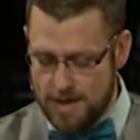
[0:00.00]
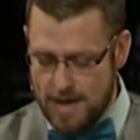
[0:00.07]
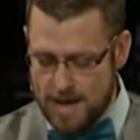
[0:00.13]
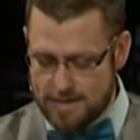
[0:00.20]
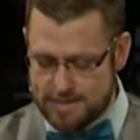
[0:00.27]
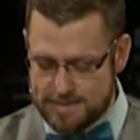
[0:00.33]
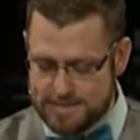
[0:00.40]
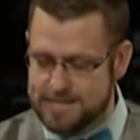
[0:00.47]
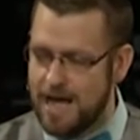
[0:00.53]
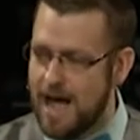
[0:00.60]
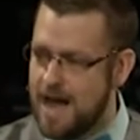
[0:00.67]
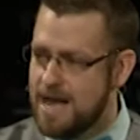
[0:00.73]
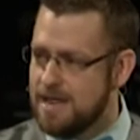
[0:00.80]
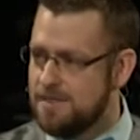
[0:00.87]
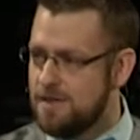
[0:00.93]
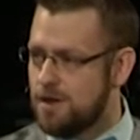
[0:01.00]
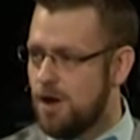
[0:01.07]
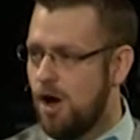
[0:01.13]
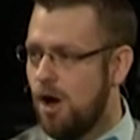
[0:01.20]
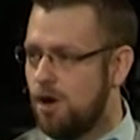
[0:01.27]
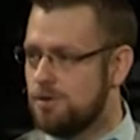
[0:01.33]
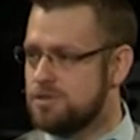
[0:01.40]
a society that
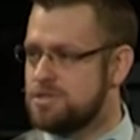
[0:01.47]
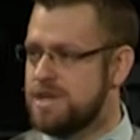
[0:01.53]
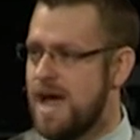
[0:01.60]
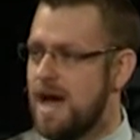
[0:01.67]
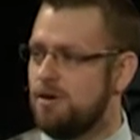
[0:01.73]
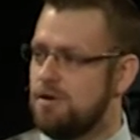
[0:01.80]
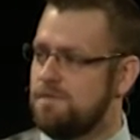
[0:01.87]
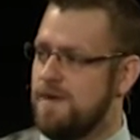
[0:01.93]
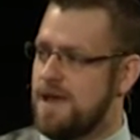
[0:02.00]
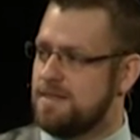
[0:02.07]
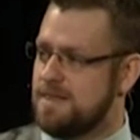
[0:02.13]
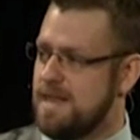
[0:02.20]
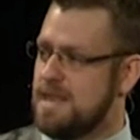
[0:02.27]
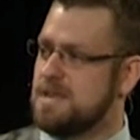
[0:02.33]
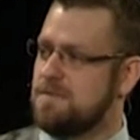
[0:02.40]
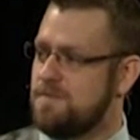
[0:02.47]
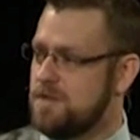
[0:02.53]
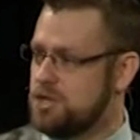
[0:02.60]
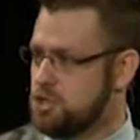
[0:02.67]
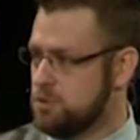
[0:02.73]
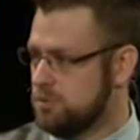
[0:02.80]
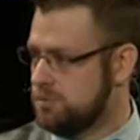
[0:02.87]
calls to elevate the
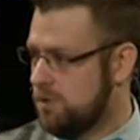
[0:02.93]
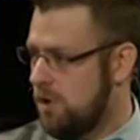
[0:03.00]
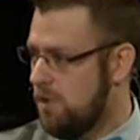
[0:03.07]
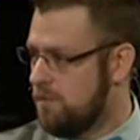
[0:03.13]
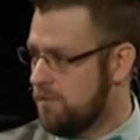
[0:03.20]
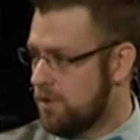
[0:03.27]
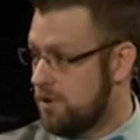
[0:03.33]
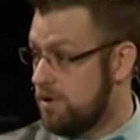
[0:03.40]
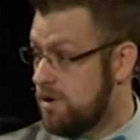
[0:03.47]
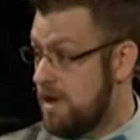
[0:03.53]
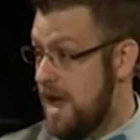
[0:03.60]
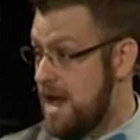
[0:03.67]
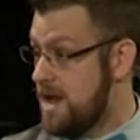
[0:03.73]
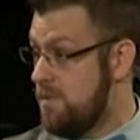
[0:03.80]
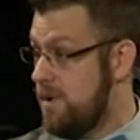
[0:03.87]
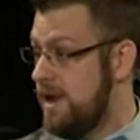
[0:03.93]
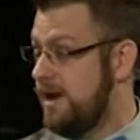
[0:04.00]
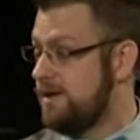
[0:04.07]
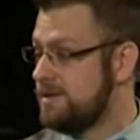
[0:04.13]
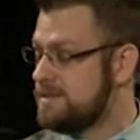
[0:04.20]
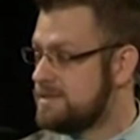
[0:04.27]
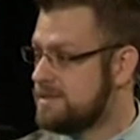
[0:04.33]
individual over anyone
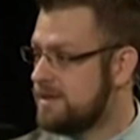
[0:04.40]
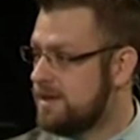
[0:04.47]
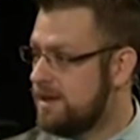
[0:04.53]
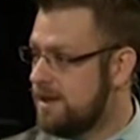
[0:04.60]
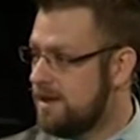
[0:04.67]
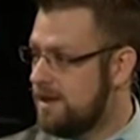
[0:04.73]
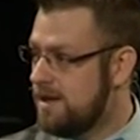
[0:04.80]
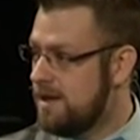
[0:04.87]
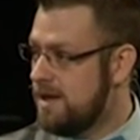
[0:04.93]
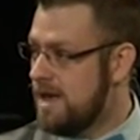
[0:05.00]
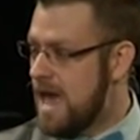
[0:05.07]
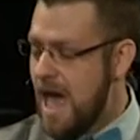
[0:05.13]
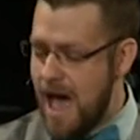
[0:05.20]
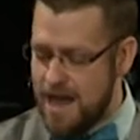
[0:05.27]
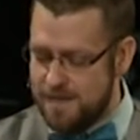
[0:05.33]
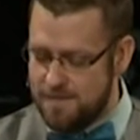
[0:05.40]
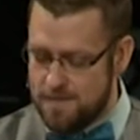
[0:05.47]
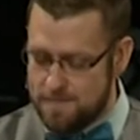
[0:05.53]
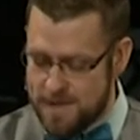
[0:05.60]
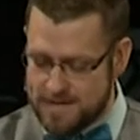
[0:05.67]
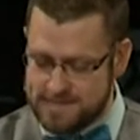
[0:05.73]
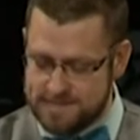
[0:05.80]
else. And in the
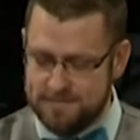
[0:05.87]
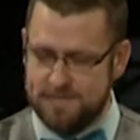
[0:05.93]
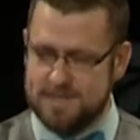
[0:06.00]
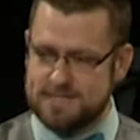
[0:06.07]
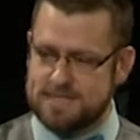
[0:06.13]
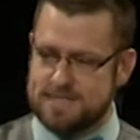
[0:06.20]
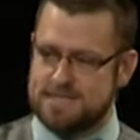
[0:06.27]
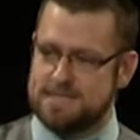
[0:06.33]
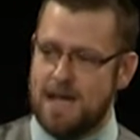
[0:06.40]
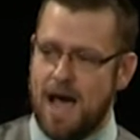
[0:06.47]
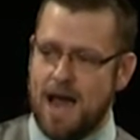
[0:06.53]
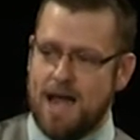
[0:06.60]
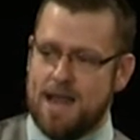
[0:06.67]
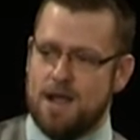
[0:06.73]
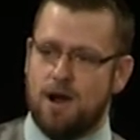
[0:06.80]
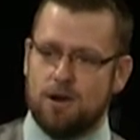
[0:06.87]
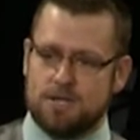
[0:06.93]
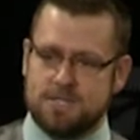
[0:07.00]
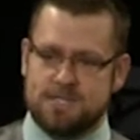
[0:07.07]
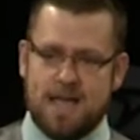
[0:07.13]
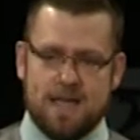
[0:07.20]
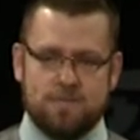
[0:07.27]
midst of this society, our
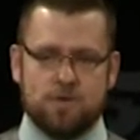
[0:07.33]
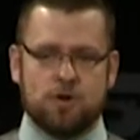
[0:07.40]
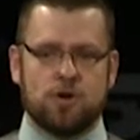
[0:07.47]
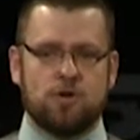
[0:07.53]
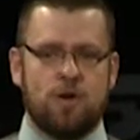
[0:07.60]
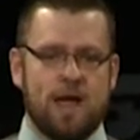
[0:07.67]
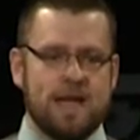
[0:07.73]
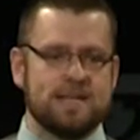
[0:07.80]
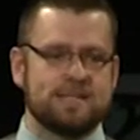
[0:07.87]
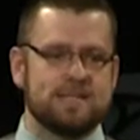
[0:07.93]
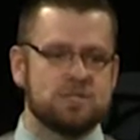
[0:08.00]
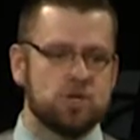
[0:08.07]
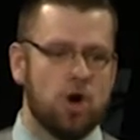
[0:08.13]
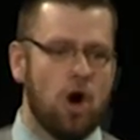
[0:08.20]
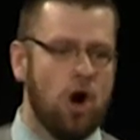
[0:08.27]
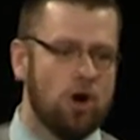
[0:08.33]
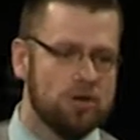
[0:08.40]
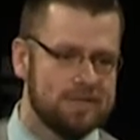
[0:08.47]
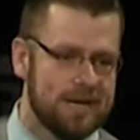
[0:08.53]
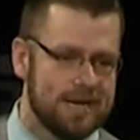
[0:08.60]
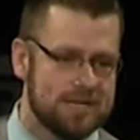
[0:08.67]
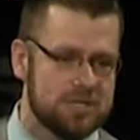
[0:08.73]
Savior Christ has
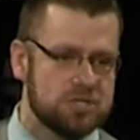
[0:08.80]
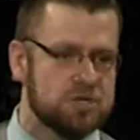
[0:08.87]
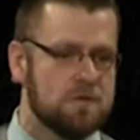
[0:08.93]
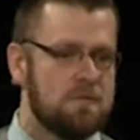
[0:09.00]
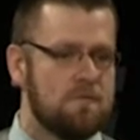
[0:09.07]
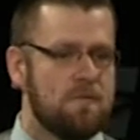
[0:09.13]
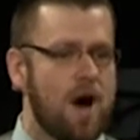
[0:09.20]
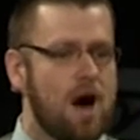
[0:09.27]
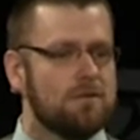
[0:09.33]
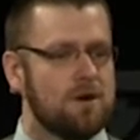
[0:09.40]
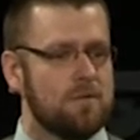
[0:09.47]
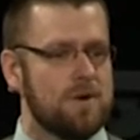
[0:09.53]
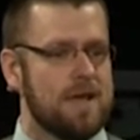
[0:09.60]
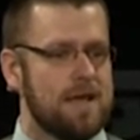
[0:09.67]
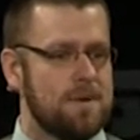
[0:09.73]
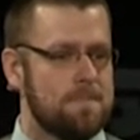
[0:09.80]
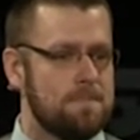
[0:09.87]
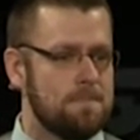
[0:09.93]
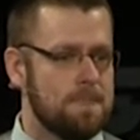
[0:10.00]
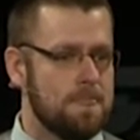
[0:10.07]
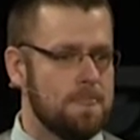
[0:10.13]
called us to follow him,